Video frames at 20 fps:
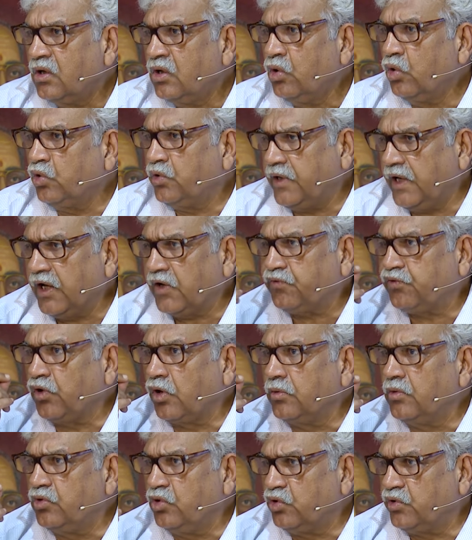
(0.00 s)
you take
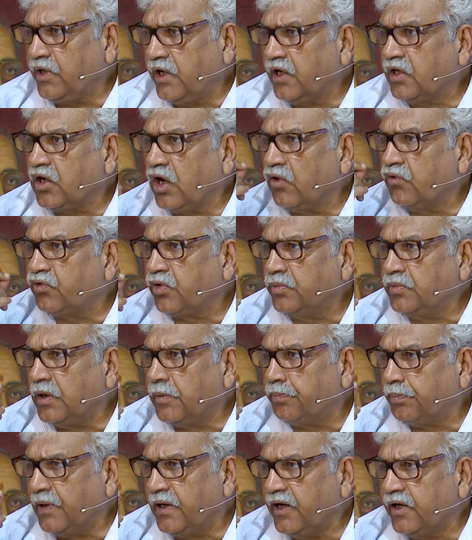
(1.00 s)
from you take out from the
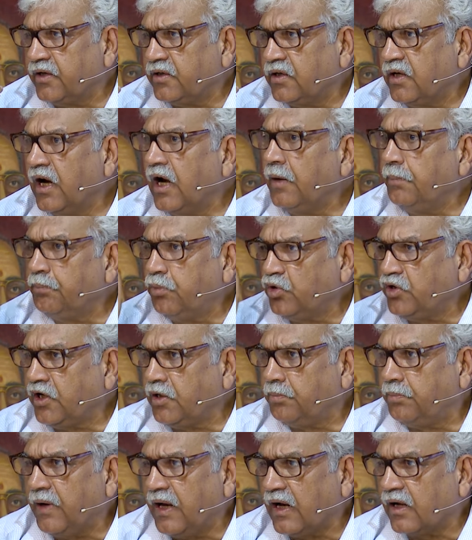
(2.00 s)
plate and put
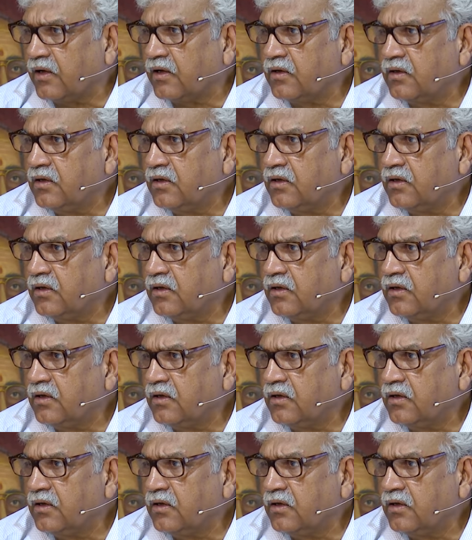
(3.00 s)
it back.